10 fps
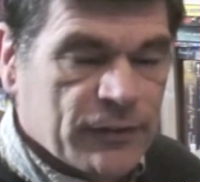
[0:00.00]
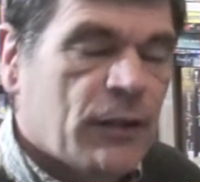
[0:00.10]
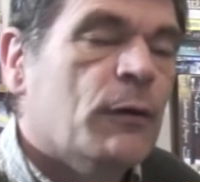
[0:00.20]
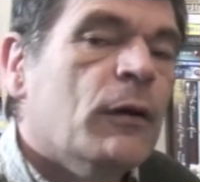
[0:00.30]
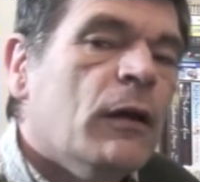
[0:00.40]

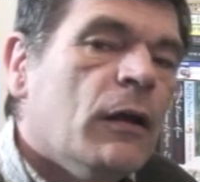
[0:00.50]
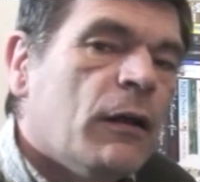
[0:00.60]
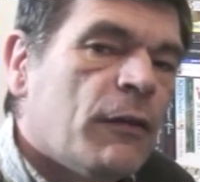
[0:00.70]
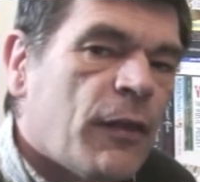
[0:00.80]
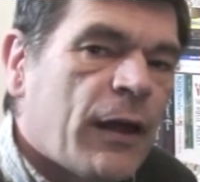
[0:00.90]
Now,
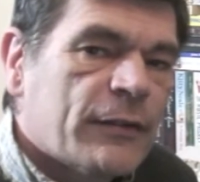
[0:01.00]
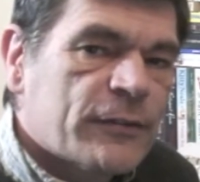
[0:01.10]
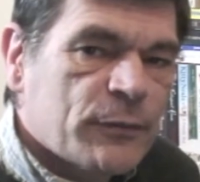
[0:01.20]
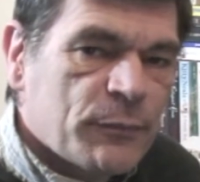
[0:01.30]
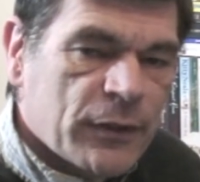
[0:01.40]
that's
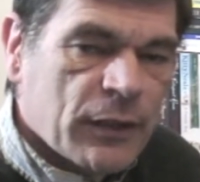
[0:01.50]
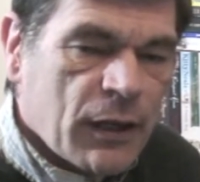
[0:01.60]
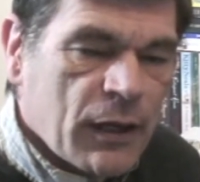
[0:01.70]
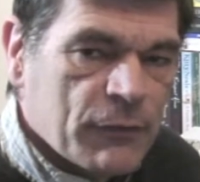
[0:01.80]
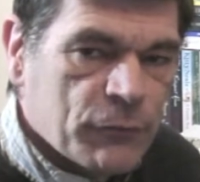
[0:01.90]
something I
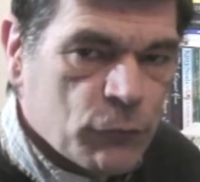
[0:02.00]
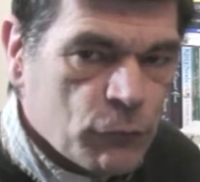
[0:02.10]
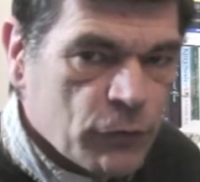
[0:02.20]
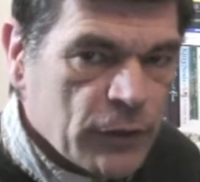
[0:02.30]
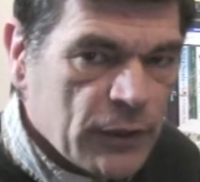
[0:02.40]

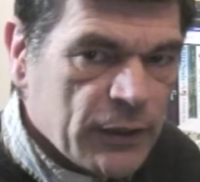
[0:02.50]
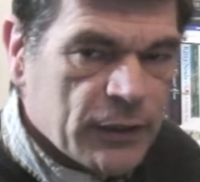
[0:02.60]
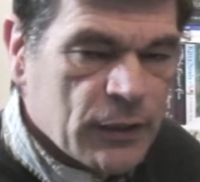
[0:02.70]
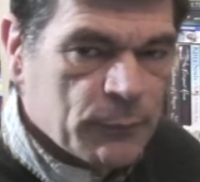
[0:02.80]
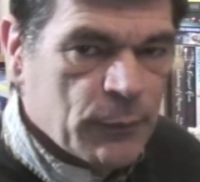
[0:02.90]
haven't really
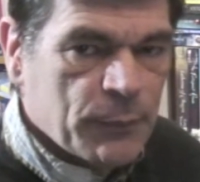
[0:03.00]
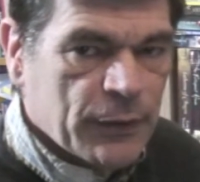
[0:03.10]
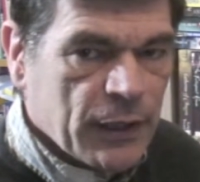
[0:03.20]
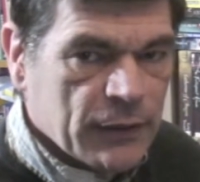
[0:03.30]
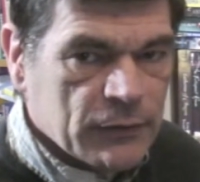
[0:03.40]
come up
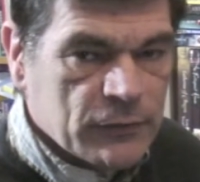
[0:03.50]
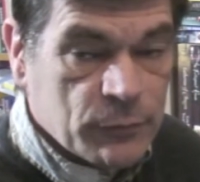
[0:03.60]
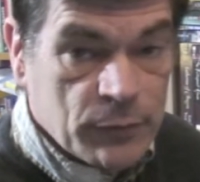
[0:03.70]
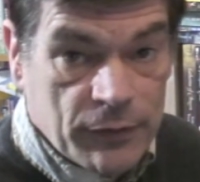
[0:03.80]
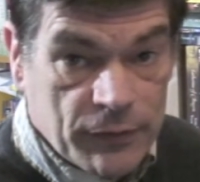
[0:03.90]
against
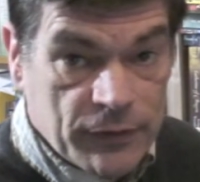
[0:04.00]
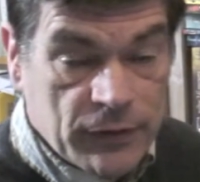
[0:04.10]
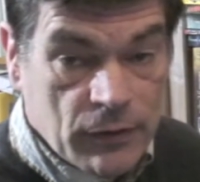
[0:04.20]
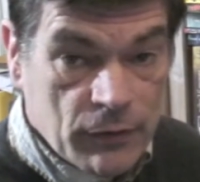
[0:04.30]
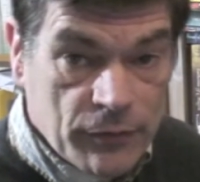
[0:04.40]
with
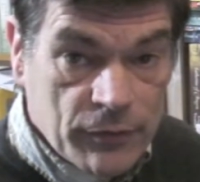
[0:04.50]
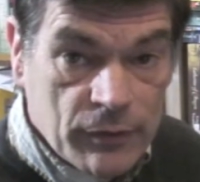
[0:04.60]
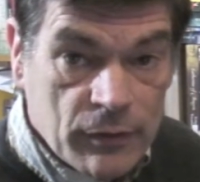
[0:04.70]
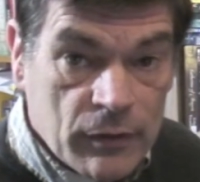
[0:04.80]
the other